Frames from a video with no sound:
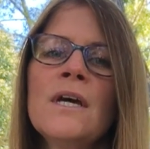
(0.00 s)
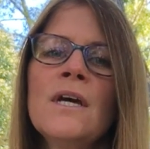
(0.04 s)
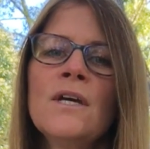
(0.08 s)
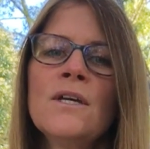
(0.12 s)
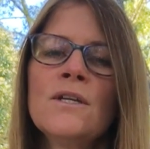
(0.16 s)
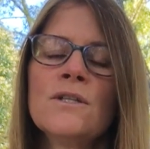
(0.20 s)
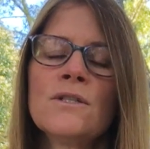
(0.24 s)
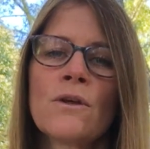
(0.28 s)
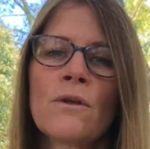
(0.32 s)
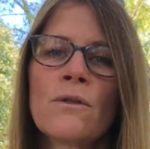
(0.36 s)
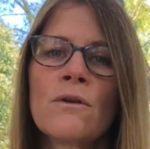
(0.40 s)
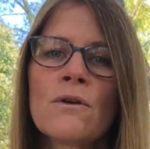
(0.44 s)

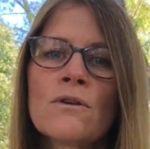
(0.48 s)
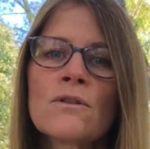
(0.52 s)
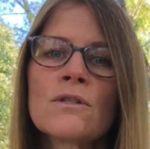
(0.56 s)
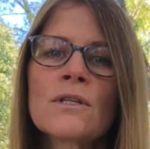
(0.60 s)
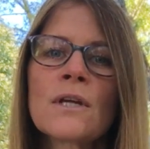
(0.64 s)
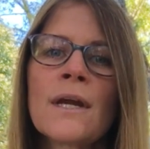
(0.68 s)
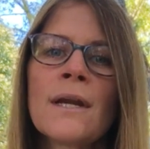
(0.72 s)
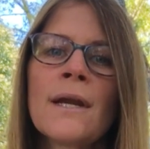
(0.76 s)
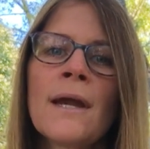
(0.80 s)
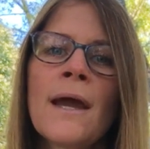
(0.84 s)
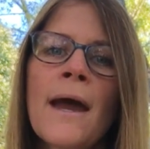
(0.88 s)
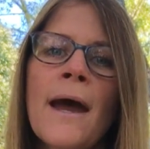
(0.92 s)
So there's
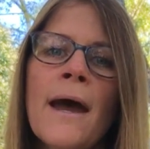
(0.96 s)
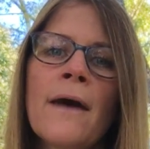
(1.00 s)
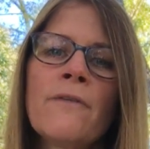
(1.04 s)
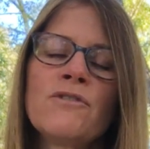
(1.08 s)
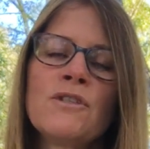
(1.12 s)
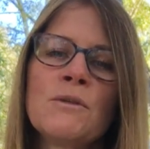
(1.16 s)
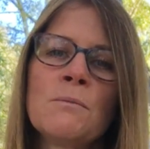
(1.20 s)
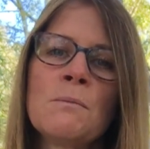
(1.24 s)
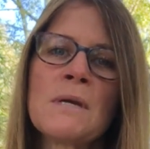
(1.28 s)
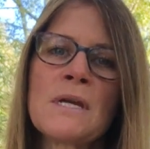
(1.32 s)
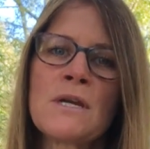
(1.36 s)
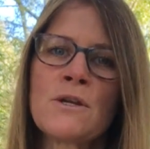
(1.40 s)
going to have
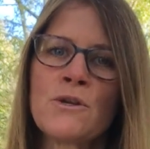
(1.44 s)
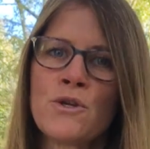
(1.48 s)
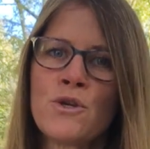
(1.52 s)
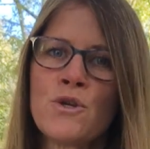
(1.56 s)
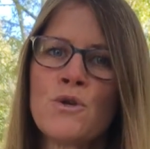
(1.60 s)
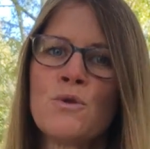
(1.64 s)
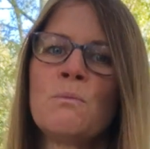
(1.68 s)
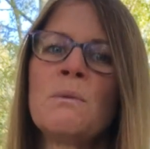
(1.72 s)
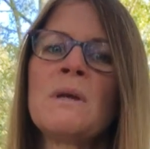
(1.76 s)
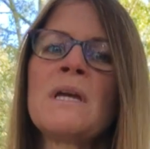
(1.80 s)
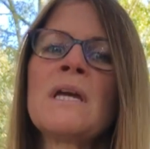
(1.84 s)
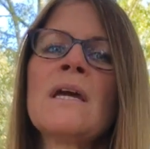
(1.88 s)
to be new
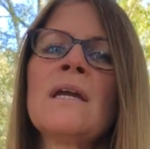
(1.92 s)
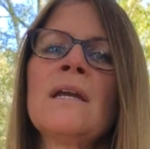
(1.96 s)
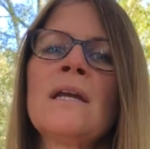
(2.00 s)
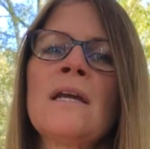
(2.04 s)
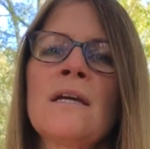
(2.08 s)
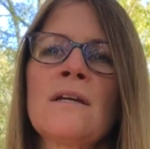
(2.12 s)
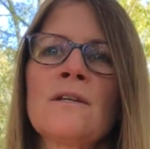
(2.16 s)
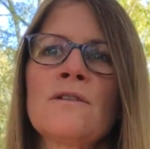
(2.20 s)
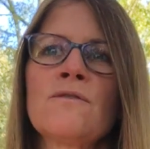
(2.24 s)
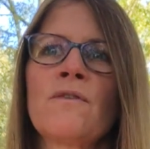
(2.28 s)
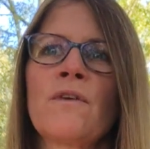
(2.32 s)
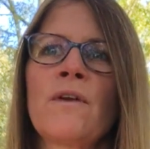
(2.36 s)

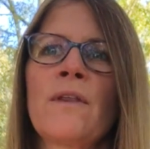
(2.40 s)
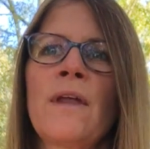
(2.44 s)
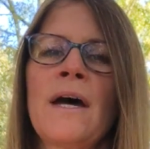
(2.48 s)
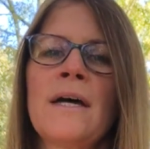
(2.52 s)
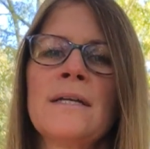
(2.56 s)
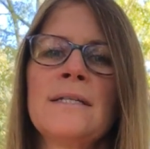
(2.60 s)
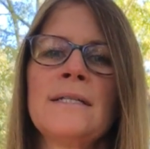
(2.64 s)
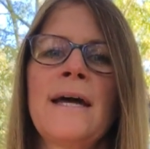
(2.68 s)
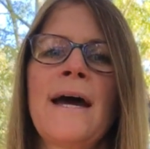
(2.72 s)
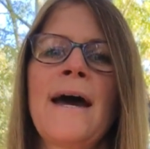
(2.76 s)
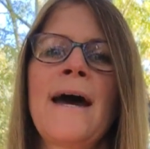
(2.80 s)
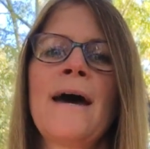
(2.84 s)
beginnings for that
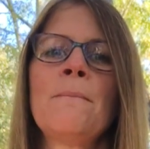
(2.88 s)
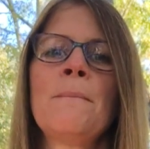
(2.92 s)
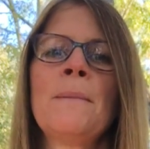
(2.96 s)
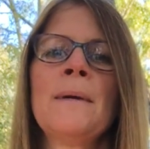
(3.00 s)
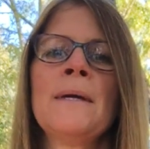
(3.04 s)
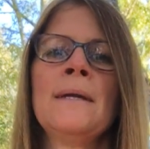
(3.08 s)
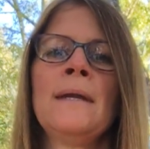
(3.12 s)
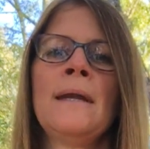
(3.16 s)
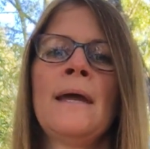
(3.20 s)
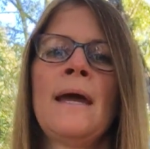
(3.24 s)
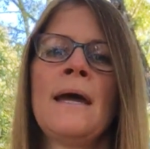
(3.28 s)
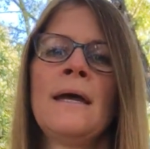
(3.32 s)
to
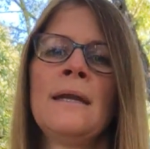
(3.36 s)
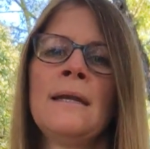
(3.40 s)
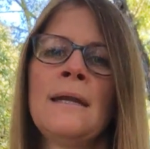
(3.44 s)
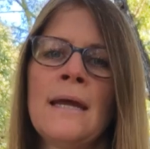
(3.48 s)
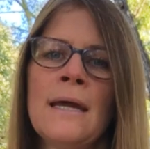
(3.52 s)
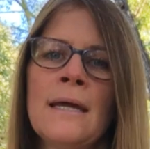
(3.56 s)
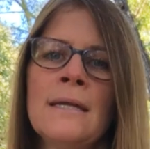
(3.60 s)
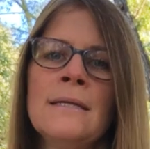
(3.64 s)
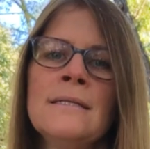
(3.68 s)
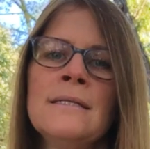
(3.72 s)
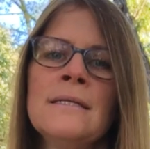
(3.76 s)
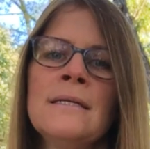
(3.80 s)
happen, and
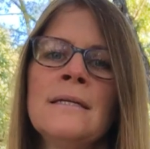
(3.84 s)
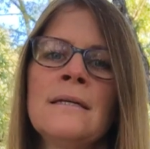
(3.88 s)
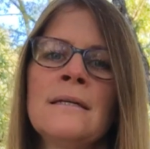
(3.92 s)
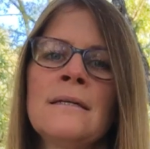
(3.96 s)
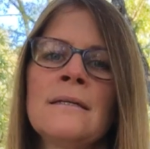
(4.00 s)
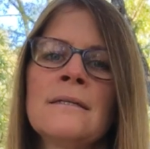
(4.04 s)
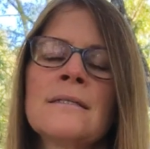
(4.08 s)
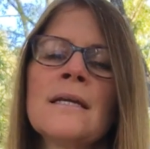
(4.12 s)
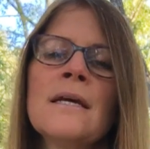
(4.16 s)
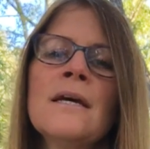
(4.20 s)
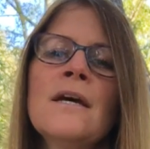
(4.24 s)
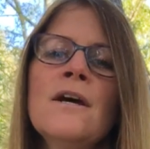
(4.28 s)

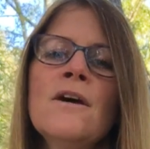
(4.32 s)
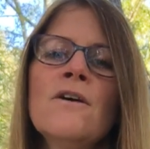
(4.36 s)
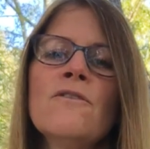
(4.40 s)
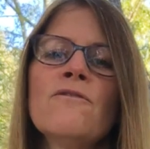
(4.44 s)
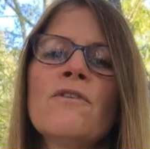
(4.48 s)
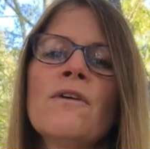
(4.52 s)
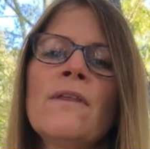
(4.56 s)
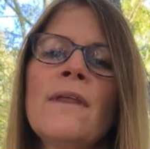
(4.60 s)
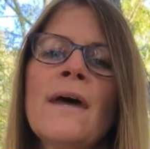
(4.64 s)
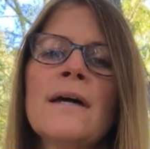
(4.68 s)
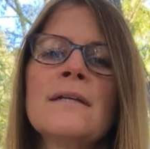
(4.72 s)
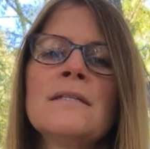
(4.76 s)
endings
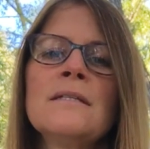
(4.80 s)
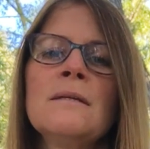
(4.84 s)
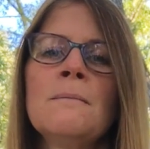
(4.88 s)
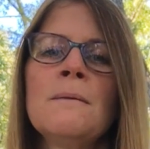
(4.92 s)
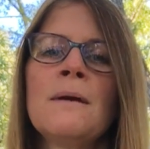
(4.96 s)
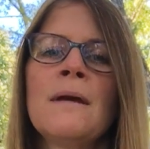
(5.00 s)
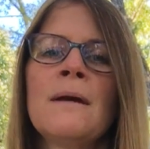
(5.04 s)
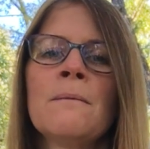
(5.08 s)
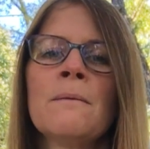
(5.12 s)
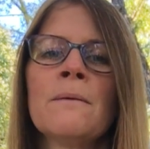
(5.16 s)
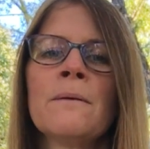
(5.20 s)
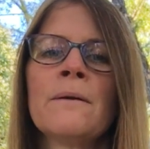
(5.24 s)
for that to
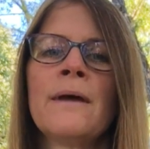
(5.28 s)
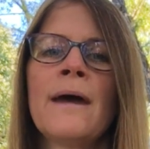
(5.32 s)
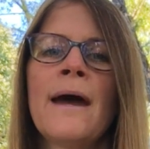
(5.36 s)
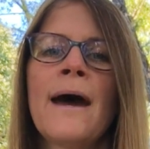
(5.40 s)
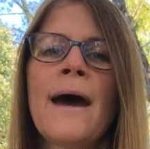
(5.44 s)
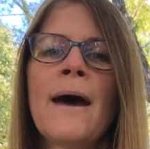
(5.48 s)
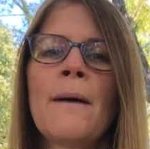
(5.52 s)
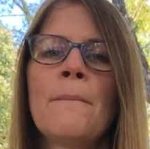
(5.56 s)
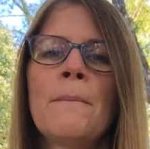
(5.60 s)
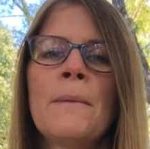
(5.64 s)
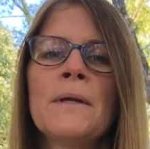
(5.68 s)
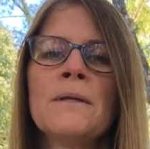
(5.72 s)
be able to
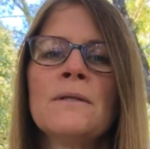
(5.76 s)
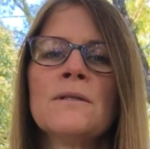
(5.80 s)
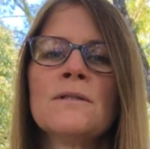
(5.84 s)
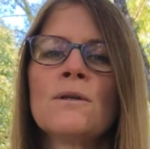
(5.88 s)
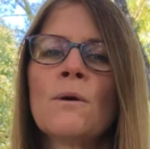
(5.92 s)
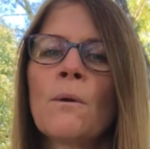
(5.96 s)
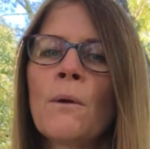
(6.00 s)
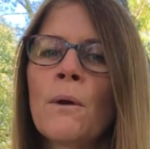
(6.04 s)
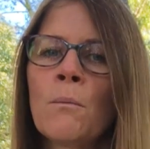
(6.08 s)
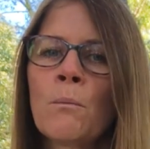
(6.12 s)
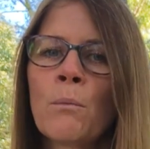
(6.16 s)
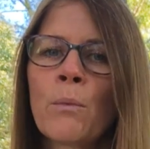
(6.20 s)
happen. So
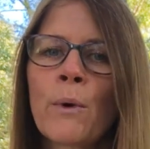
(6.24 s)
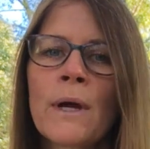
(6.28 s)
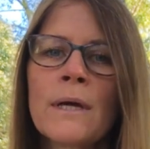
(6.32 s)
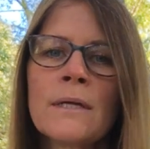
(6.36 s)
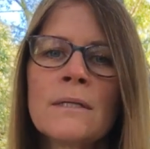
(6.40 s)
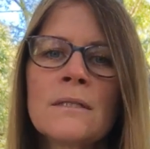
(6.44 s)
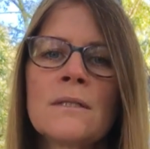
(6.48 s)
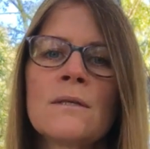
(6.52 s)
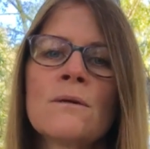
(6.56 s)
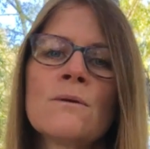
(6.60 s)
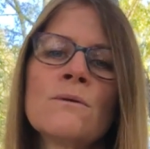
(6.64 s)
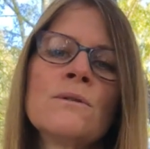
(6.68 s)

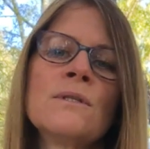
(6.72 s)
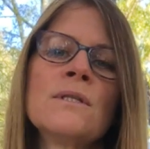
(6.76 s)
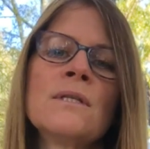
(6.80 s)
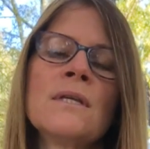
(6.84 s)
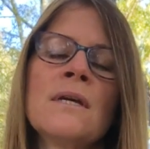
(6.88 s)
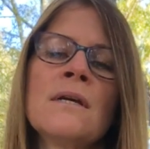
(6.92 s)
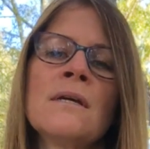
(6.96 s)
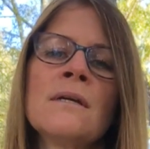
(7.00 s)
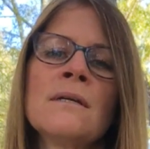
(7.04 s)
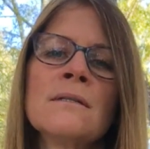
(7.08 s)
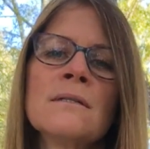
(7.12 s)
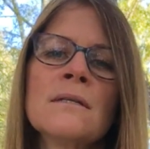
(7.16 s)
embrace those
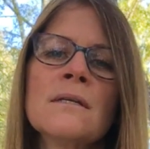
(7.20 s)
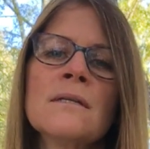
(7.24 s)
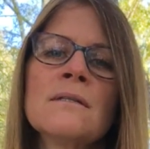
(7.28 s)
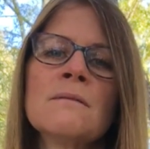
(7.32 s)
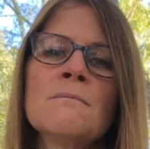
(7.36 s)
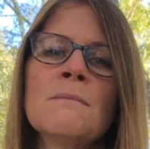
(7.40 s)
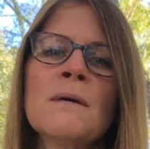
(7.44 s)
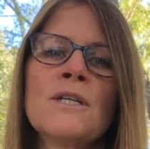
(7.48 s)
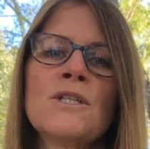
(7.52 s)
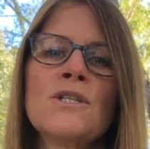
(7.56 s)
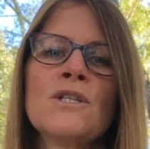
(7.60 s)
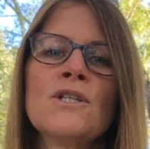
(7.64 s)
things as
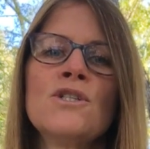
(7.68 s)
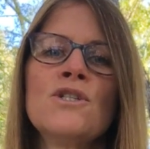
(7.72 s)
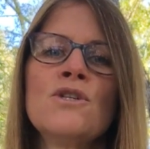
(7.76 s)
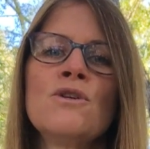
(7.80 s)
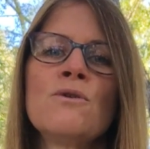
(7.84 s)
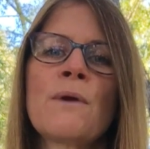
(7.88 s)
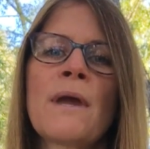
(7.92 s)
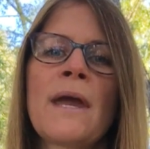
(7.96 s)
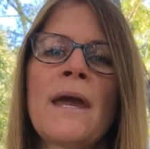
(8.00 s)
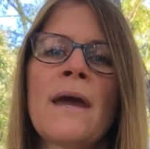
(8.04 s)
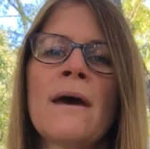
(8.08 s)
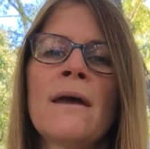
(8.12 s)
much as you
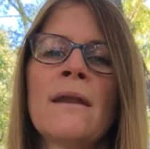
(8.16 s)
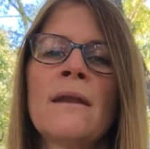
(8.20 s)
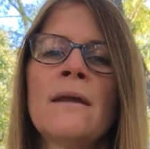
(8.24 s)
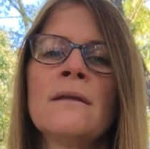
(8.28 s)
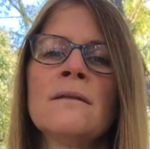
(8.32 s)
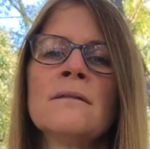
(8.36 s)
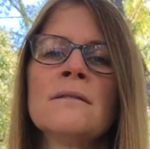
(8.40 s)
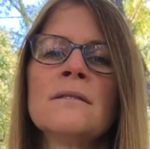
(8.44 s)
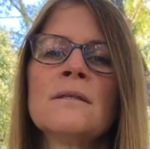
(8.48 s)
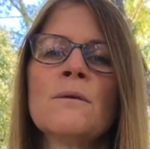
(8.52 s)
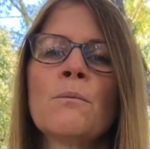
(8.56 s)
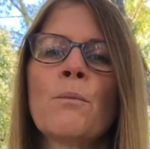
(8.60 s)
can,
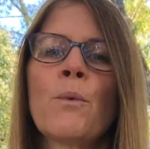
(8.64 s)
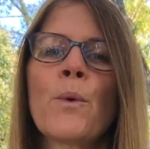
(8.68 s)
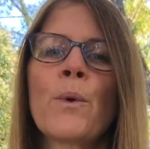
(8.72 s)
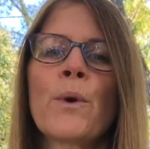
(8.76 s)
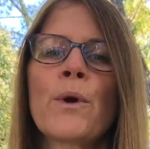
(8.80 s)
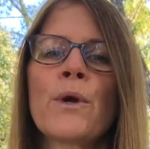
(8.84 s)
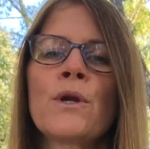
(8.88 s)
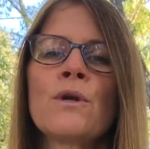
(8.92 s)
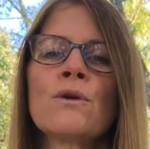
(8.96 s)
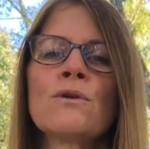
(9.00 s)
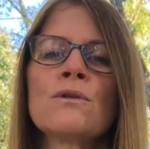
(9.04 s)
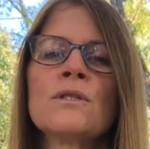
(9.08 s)
and
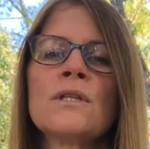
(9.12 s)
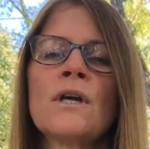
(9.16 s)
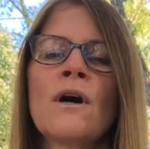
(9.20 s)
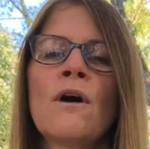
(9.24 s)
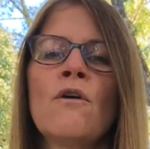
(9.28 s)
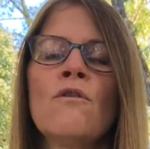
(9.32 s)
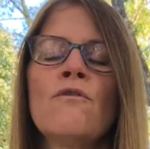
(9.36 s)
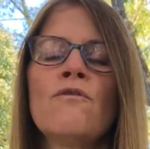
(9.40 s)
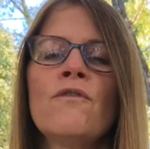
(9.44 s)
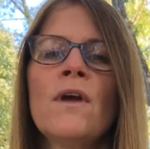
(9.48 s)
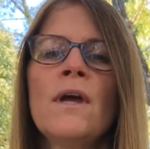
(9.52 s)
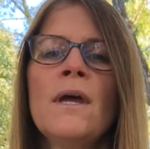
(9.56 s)
support
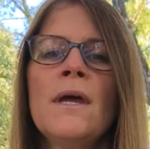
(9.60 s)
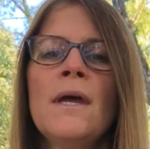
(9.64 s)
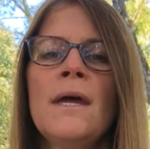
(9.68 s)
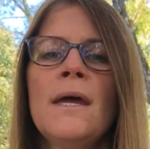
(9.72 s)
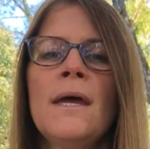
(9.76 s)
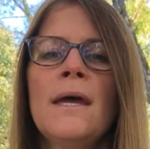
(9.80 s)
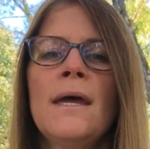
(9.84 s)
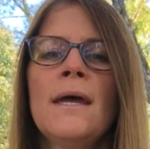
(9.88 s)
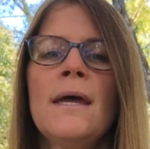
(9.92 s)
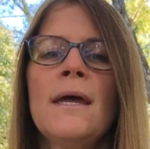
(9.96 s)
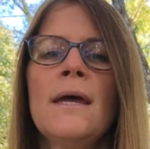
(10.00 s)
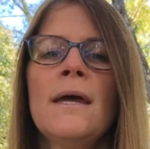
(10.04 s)
yourself
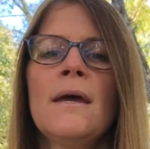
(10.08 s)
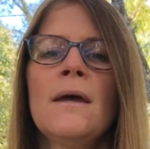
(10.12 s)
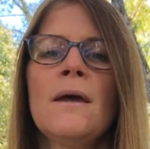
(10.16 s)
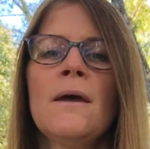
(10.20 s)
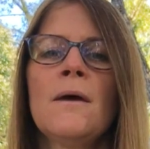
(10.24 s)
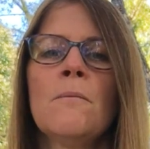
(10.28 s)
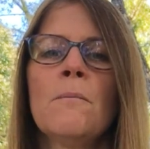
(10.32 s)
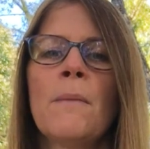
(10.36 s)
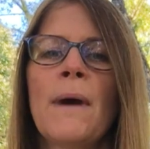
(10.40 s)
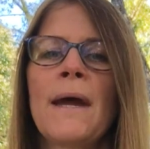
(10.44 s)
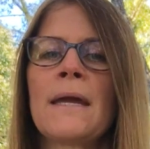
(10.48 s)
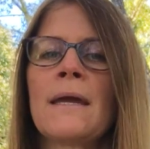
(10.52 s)

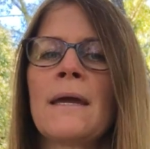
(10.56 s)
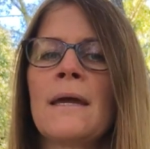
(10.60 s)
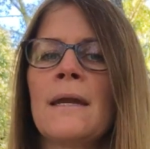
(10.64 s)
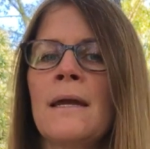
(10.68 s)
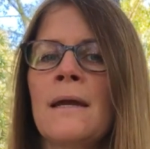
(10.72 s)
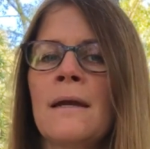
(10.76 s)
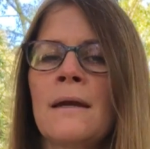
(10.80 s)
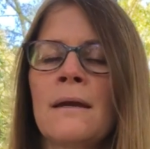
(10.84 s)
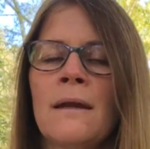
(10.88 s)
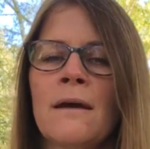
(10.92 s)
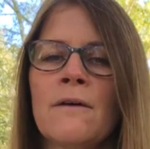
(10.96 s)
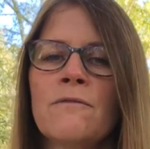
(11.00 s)
by
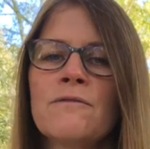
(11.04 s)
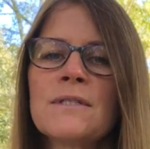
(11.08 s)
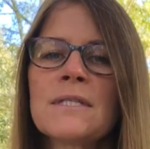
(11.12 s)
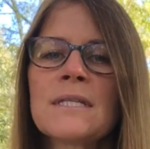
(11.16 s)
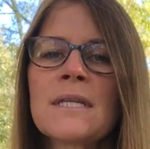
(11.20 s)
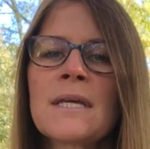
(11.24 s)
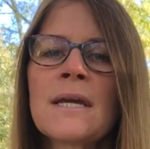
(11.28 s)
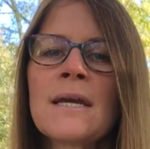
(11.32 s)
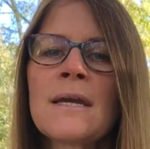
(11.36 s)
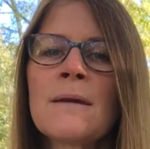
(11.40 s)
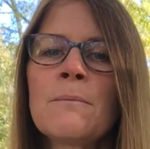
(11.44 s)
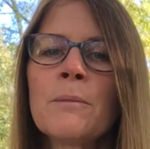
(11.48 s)
getting enough
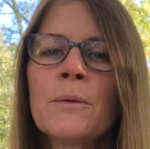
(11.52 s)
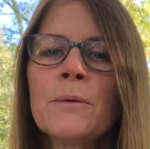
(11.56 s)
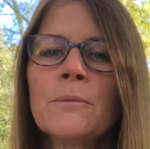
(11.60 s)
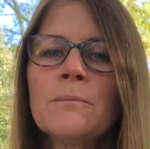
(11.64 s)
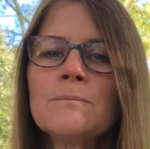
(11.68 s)
sleep,